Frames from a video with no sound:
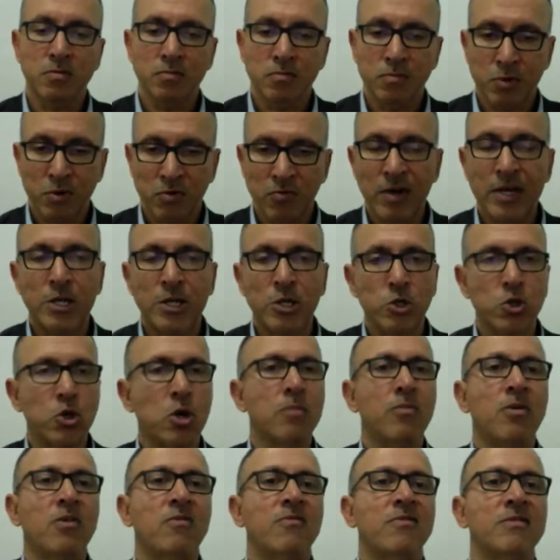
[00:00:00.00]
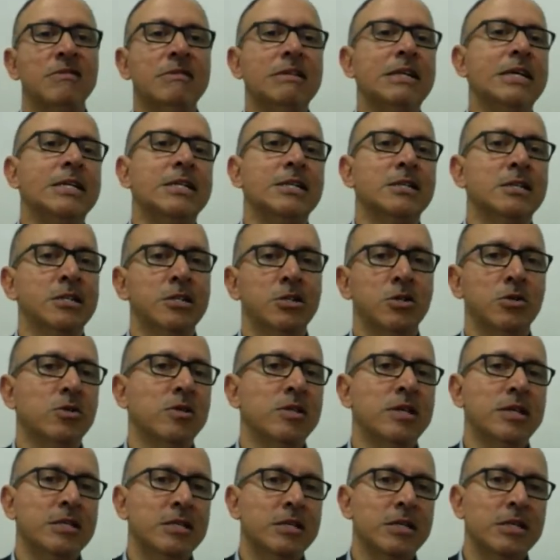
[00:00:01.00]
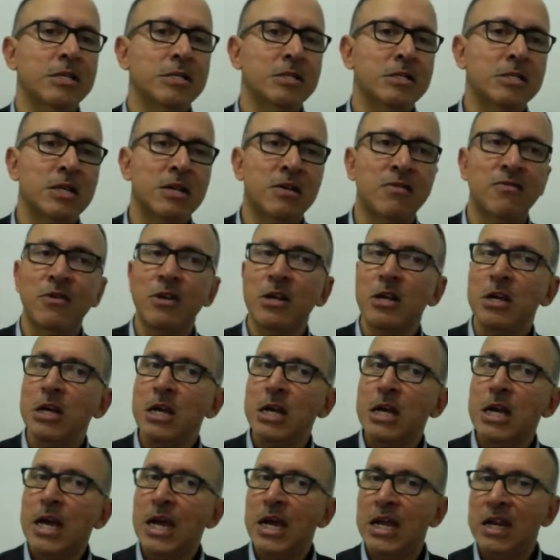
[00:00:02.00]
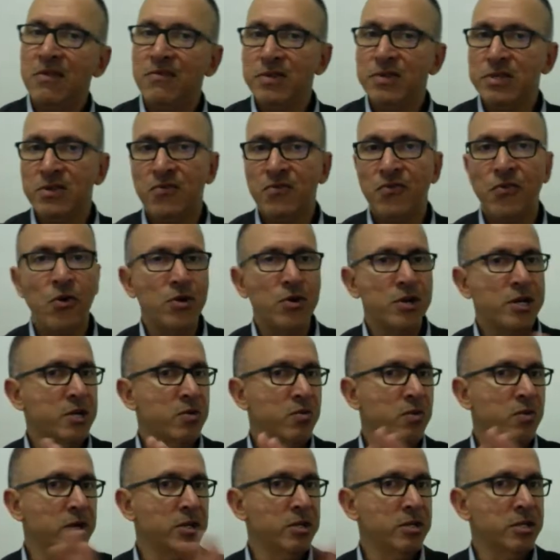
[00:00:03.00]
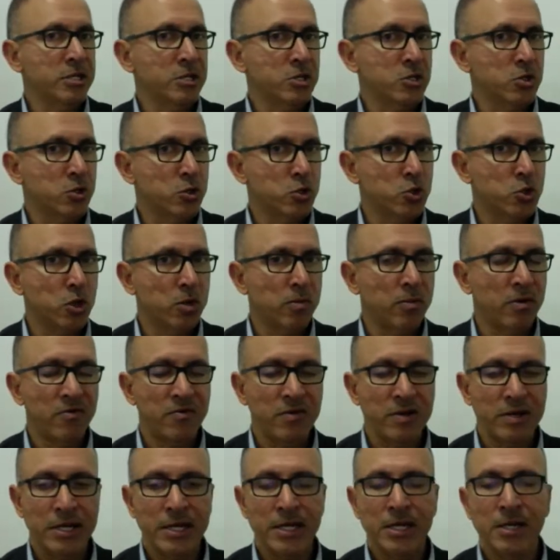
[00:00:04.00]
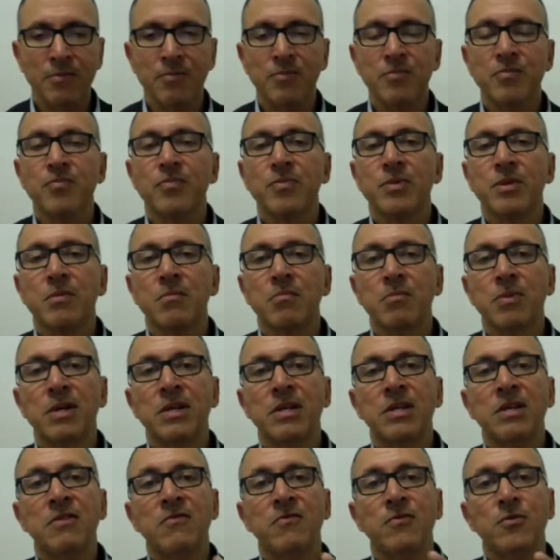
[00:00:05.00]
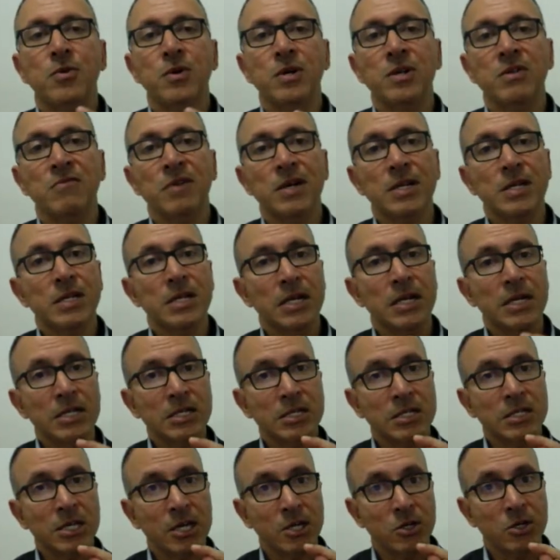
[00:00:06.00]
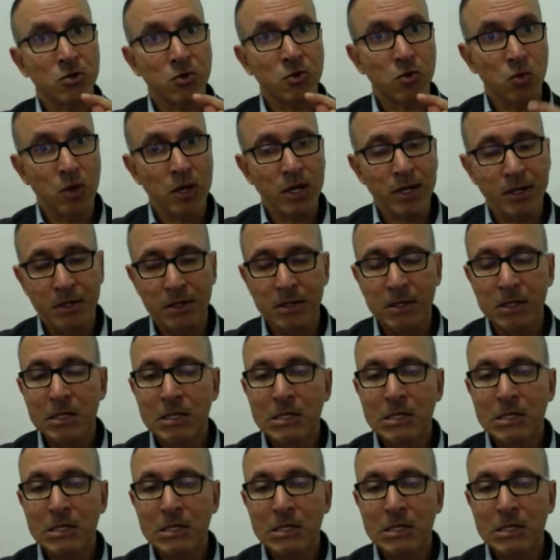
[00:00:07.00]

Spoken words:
provide a job offer letter and all that kind of stuff. And if it's a 491, there's no job offer letter. But if you are invited under Schedule 1,